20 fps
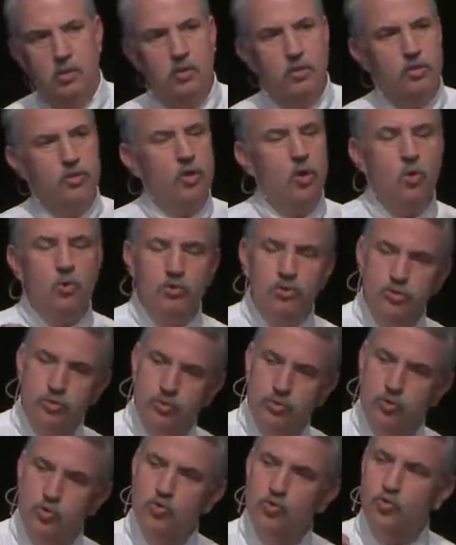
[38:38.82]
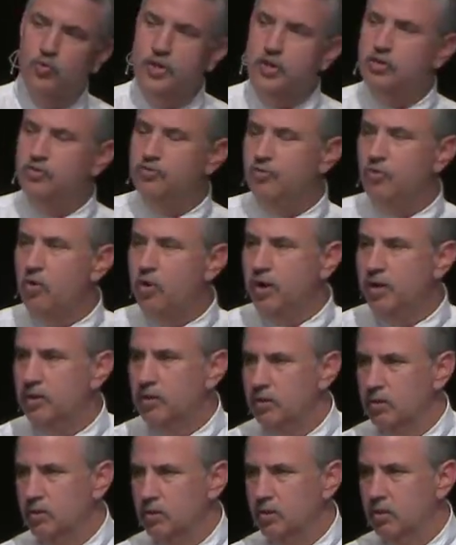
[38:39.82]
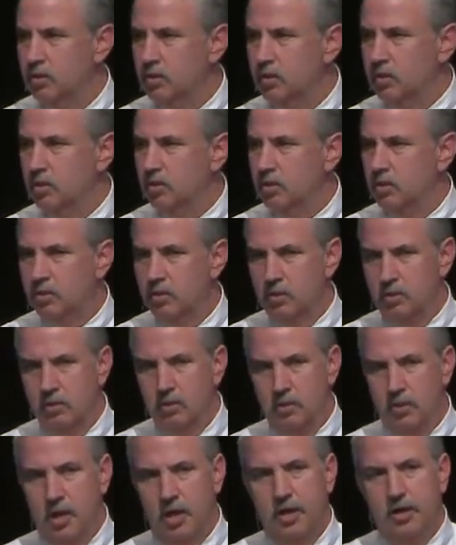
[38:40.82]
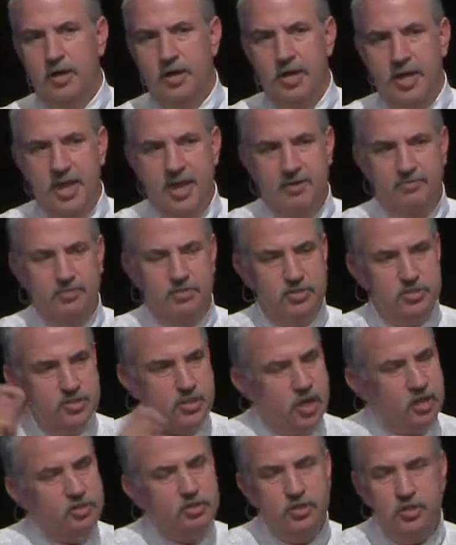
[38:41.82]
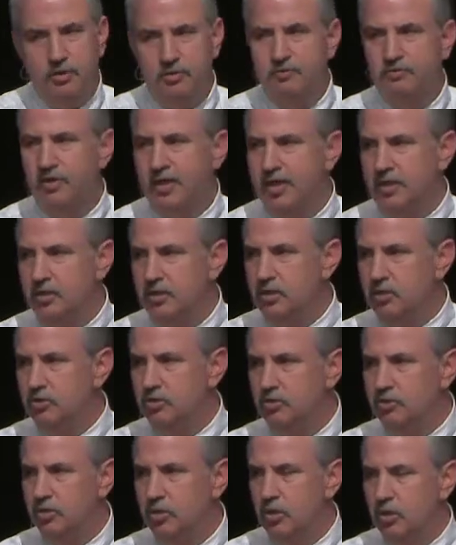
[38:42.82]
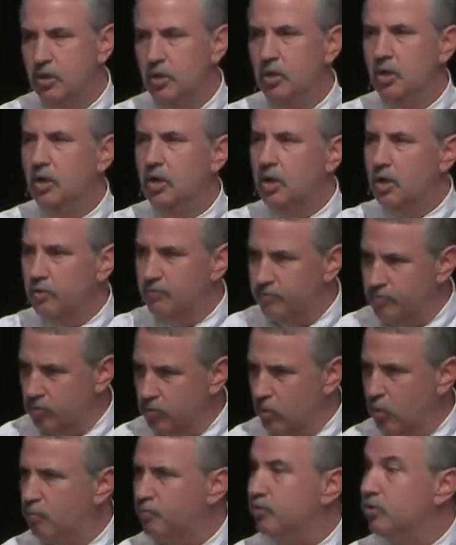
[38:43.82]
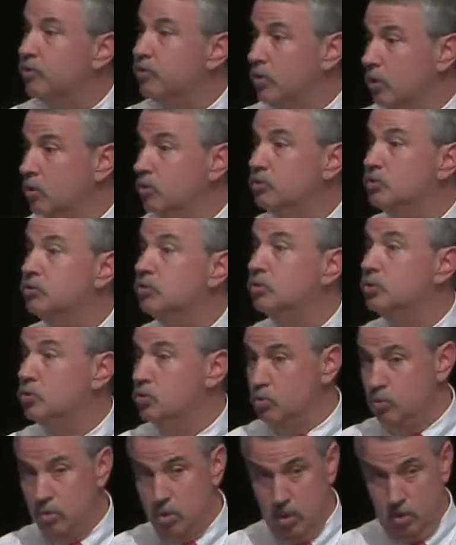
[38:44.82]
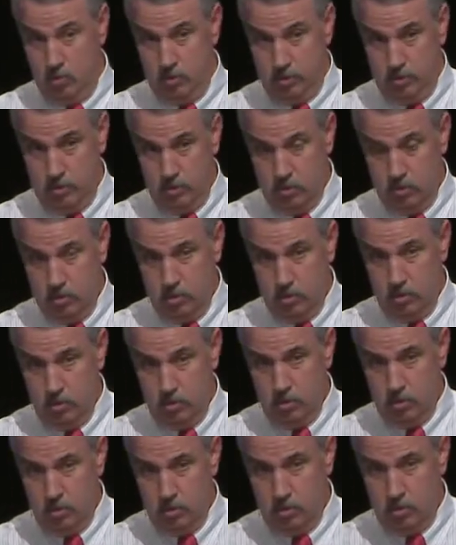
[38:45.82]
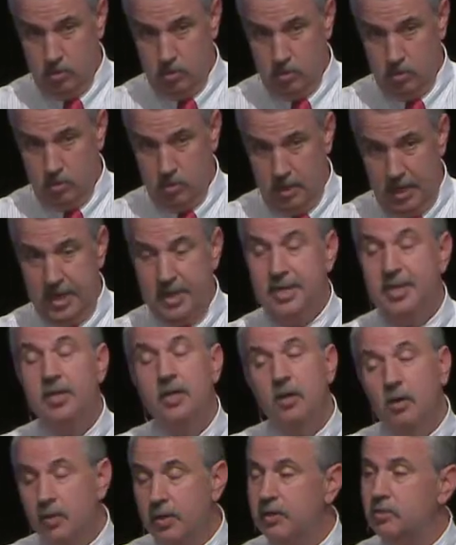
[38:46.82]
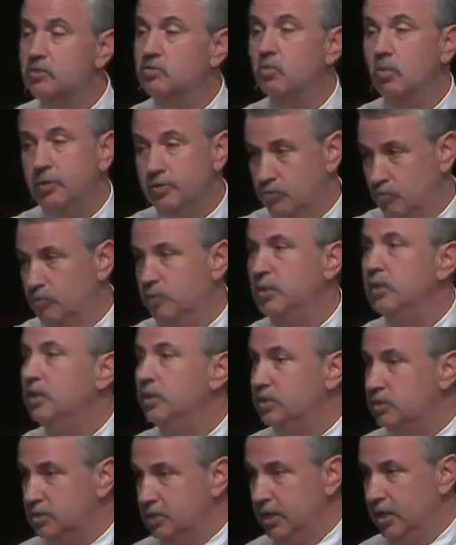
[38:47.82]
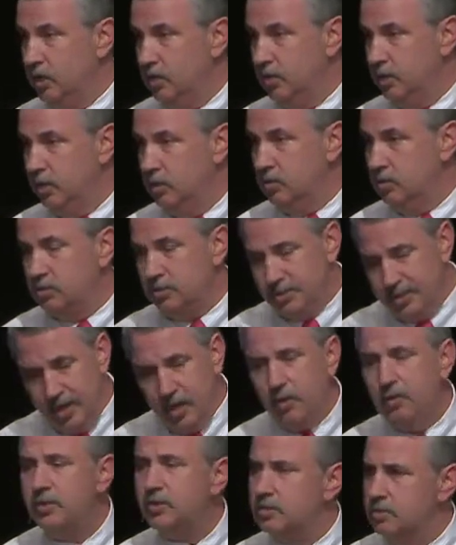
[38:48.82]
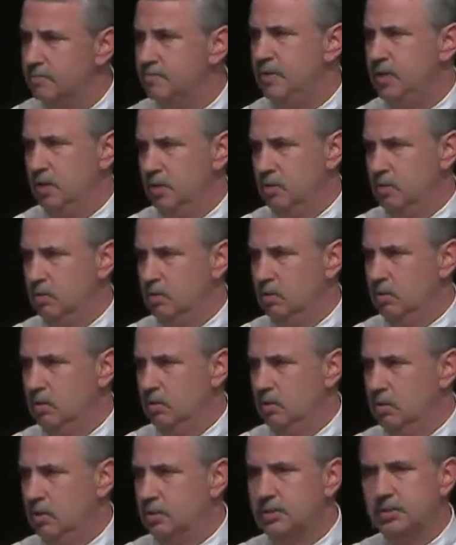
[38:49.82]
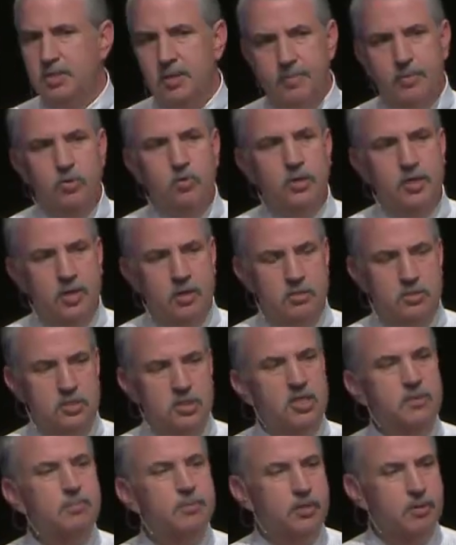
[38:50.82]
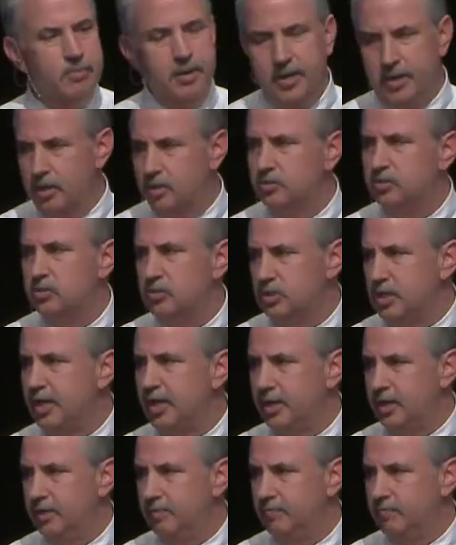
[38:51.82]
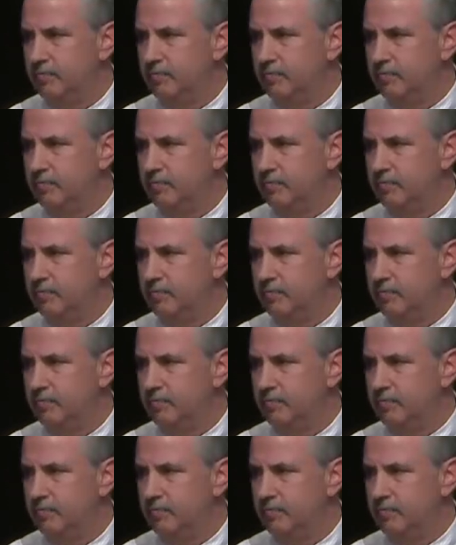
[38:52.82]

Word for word: those who reach for it are going to have such an advantage over those who don't. And here is what's really scary. Scary to me, as someone who cares deeply about our society.